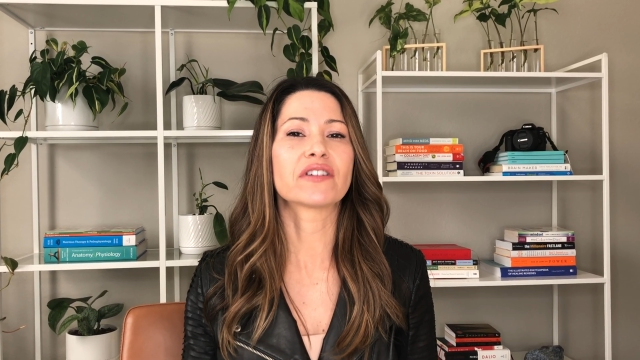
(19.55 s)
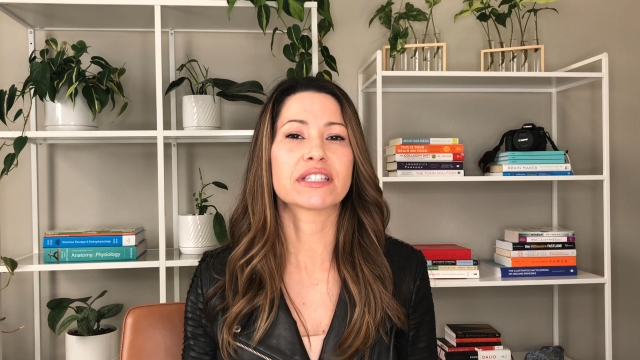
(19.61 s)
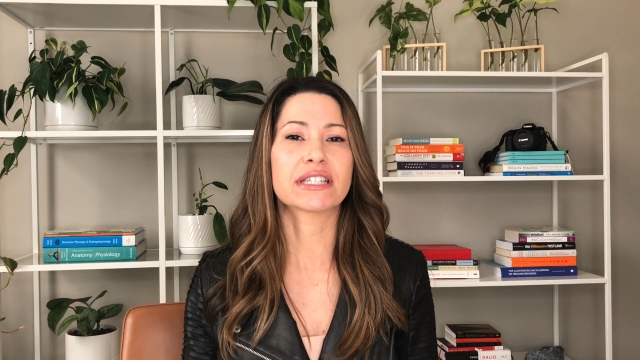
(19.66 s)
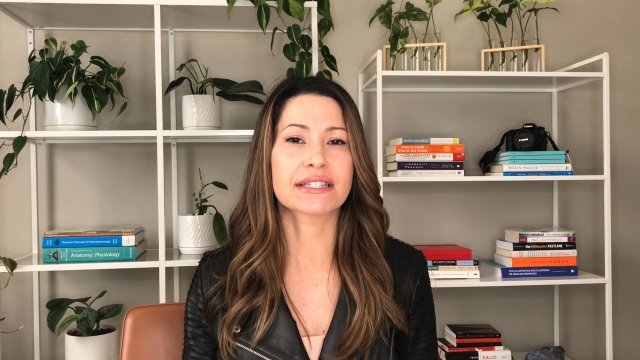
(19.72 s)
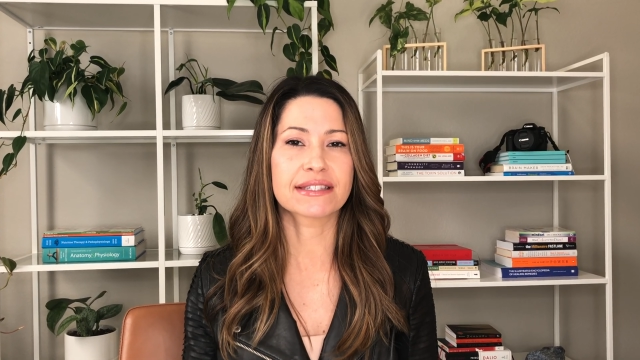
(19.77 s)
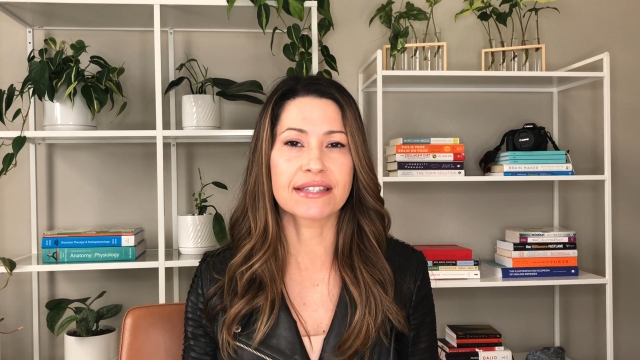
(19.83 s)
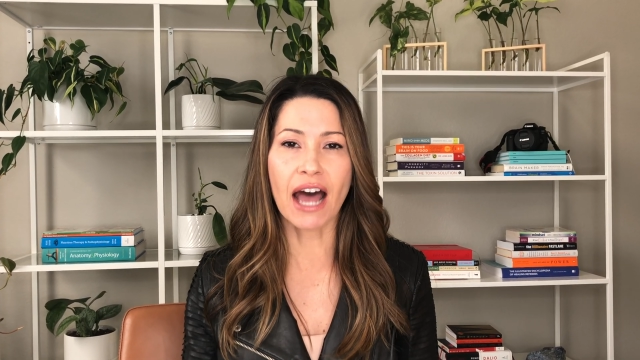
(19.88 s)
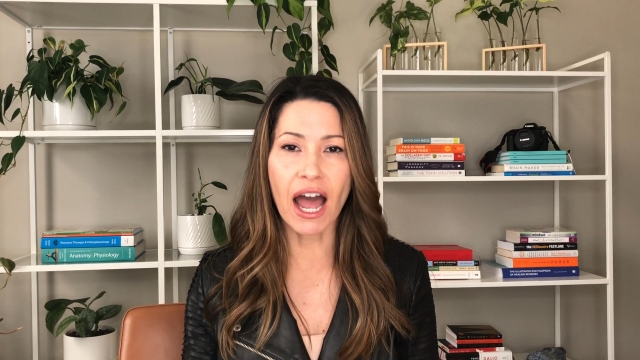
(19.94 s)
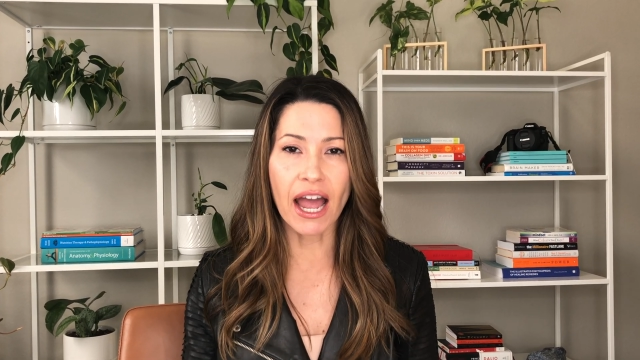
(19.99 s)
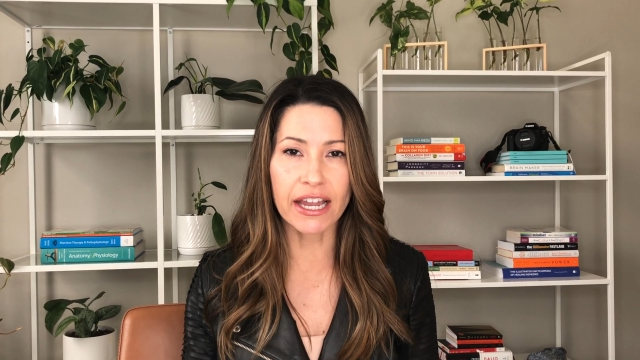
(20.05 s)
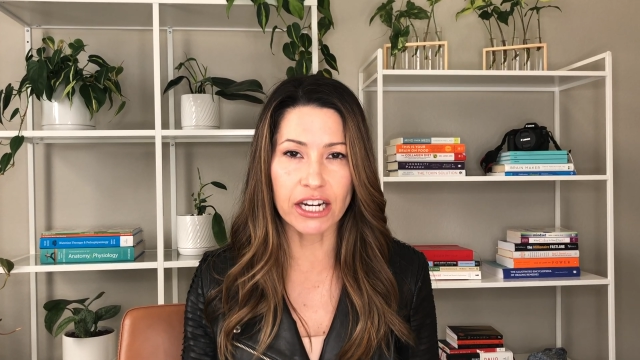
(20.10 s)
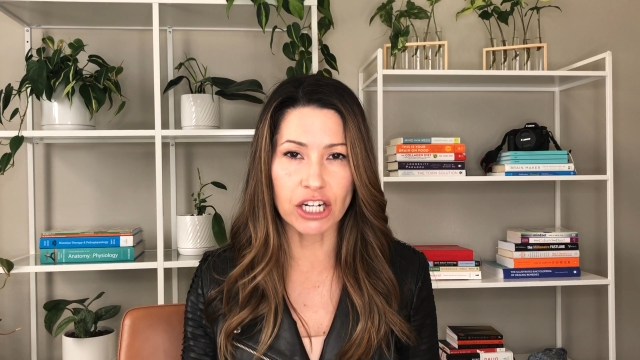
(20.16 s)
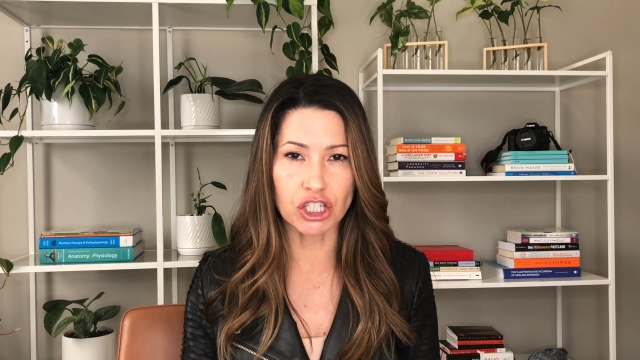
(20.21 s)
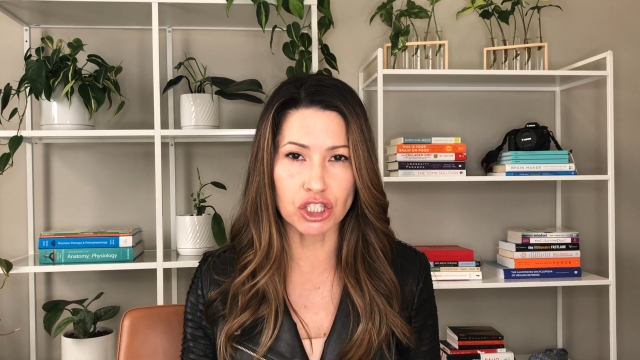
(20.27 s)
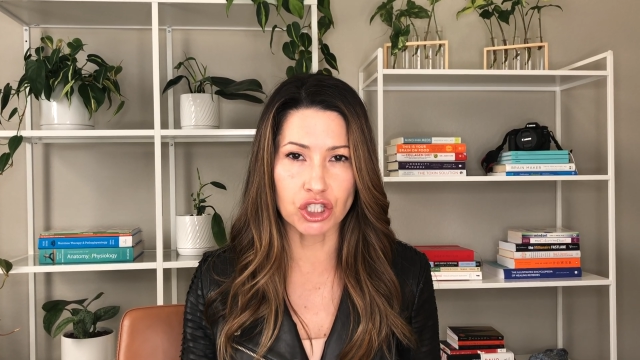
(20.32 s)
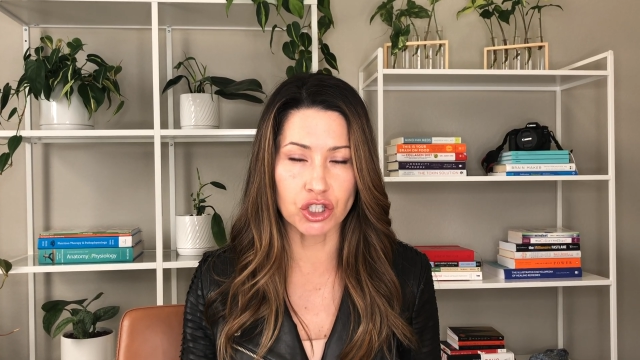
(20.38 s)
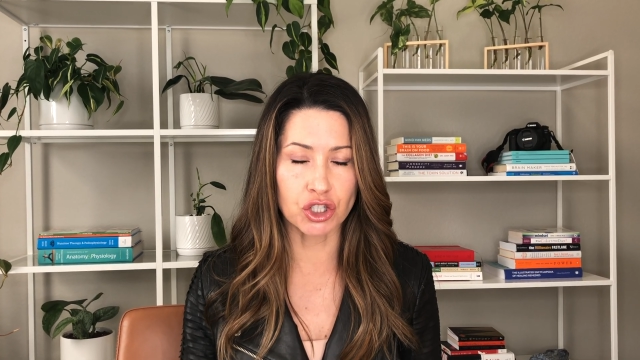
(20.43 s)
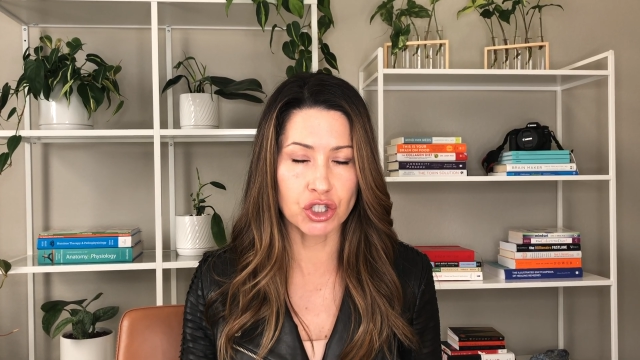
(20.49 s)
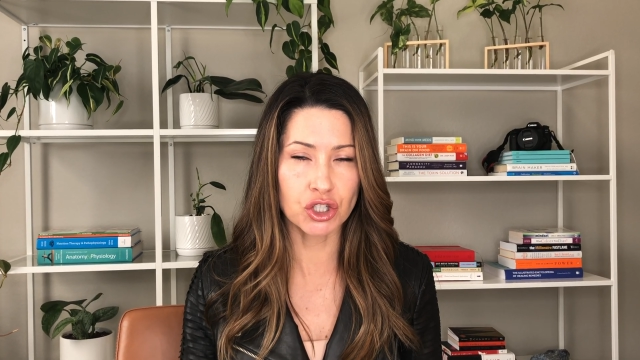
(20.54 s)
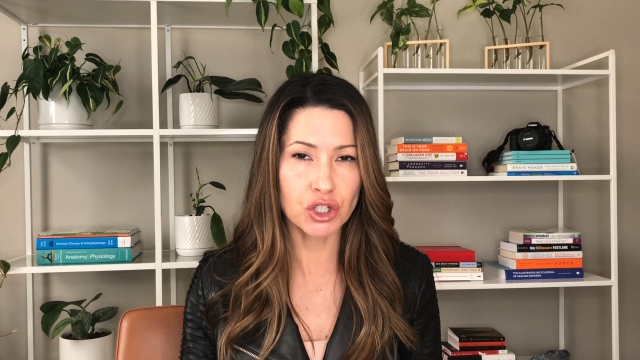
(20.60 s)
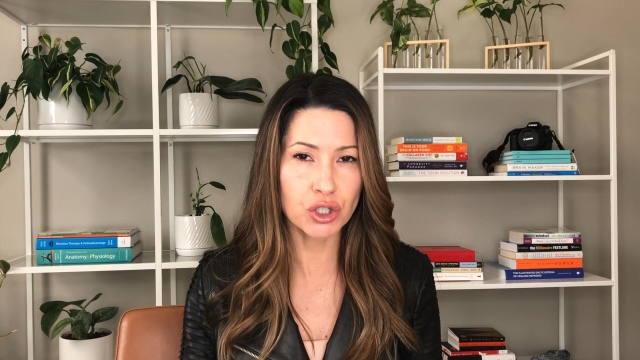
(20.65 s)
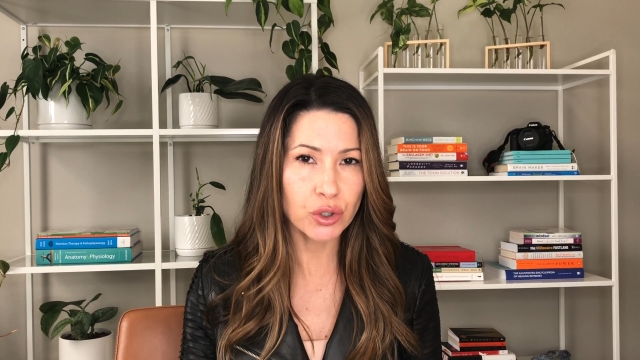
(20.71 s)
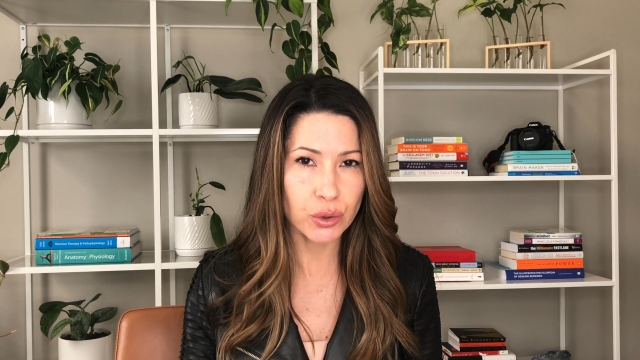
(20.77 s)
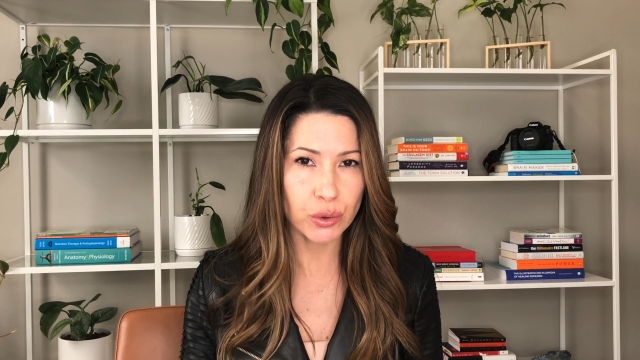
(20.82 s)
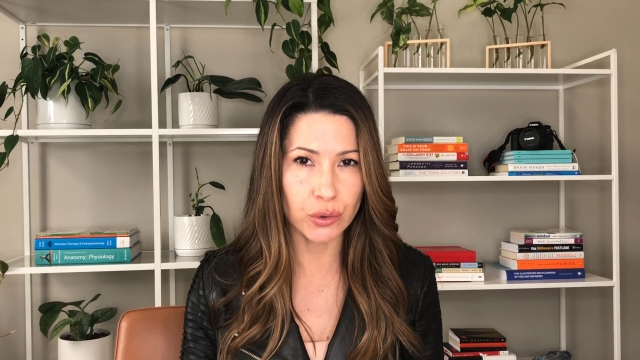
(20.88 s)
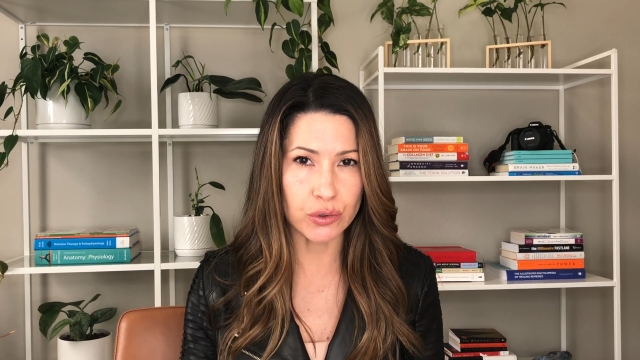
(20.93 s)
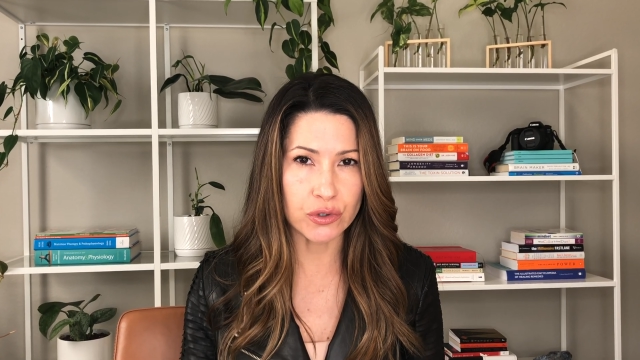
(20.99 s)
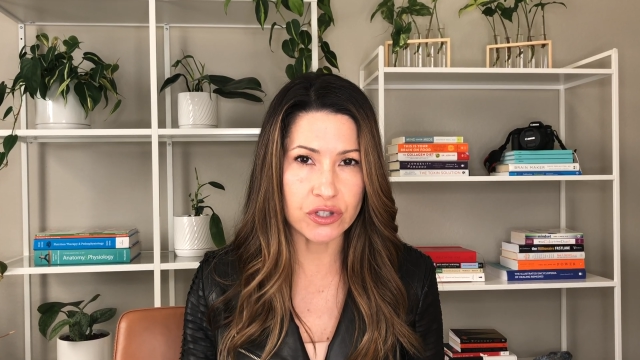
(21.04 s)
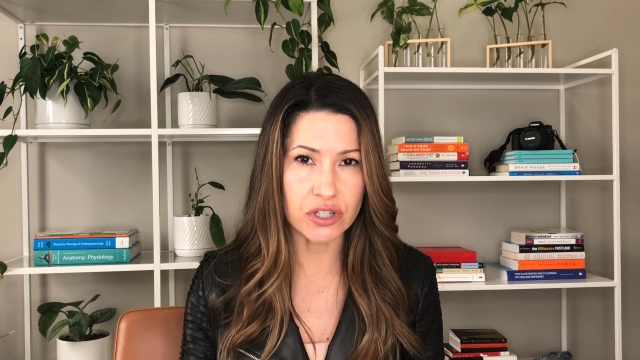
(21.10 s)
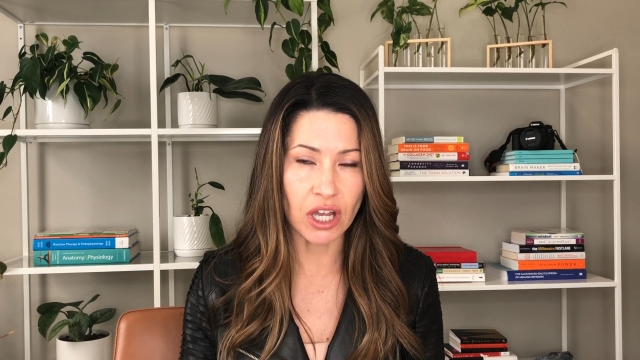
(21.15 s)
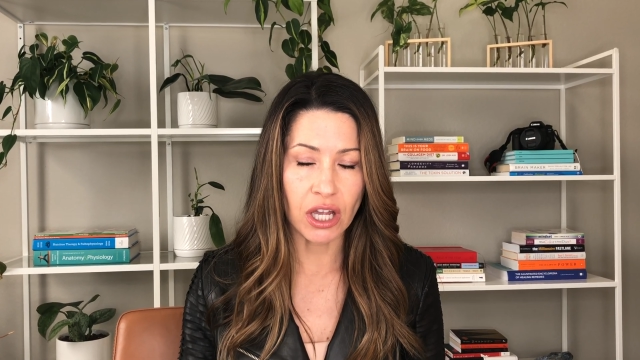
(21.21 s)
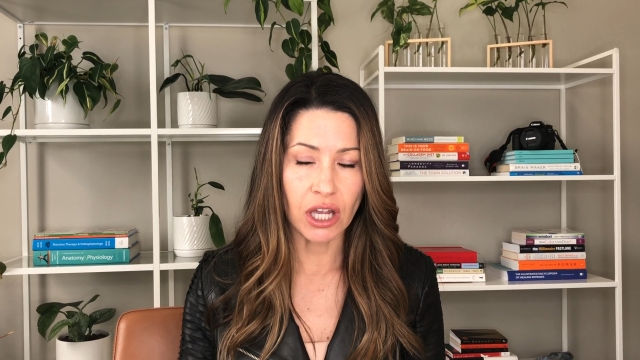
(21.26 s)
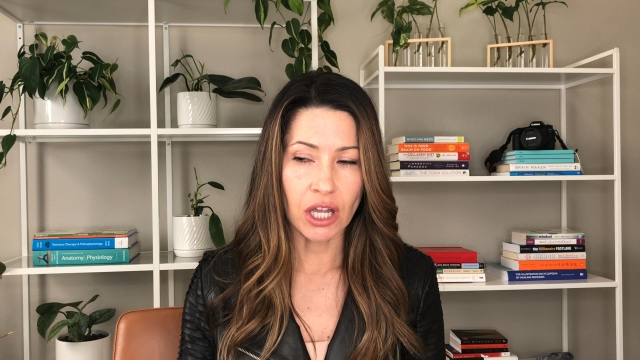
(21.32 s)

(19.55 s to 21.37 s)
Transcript: desire to choose